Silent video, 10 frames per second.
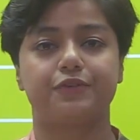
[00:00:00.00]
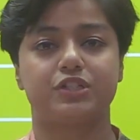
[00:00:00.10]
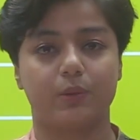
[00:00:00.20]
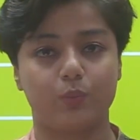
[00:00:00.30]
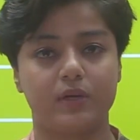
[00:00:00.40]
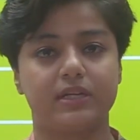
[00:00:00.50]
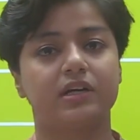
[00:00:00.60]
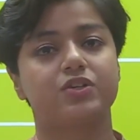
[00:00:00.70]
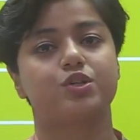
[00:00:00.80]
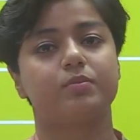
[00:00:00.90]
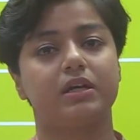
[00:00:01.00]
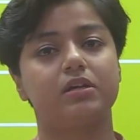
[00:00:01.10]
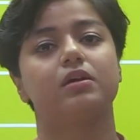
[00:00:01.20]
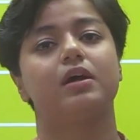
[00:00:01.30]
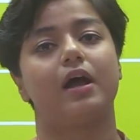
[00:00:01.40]
Jammu and Kashmir
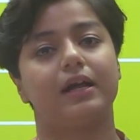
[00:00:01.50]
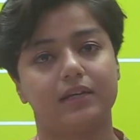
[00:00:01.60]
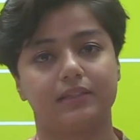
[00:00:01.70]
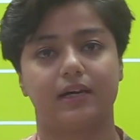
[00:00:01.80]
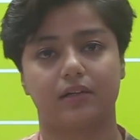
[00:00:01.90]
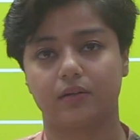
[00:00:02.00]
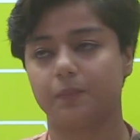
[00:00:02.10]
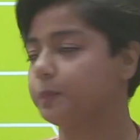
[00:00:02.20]
and Ladakh.